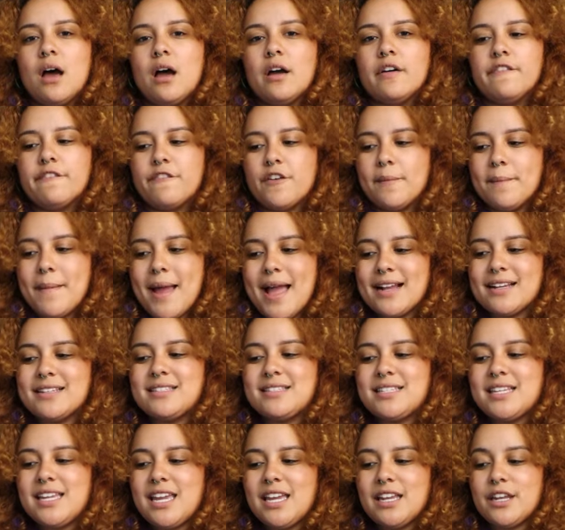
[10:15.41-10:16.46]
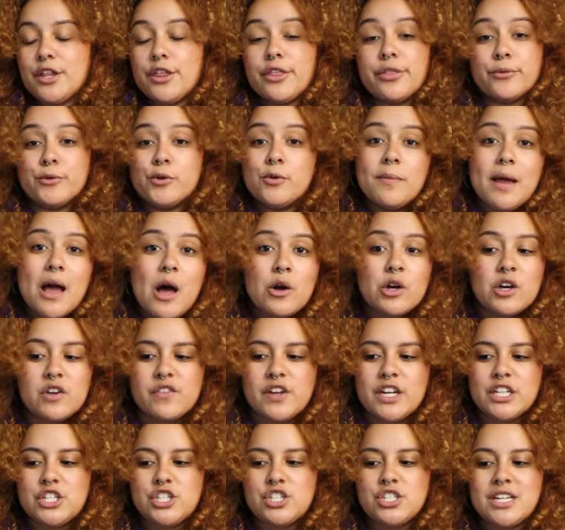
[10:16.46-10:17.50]
love for Maxine through
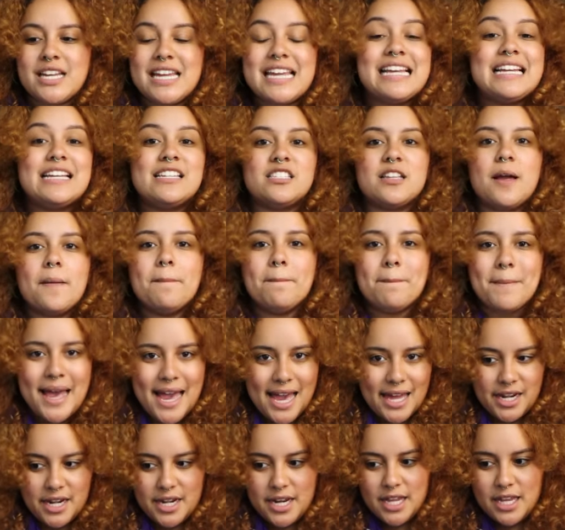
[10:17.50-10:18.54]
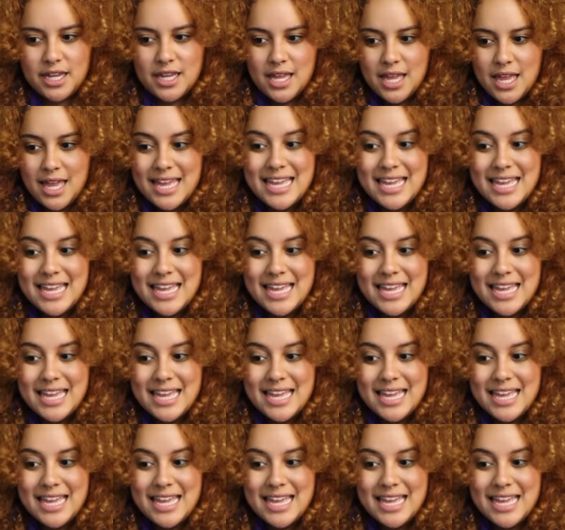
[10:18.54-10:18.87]
Malkovich is maddening,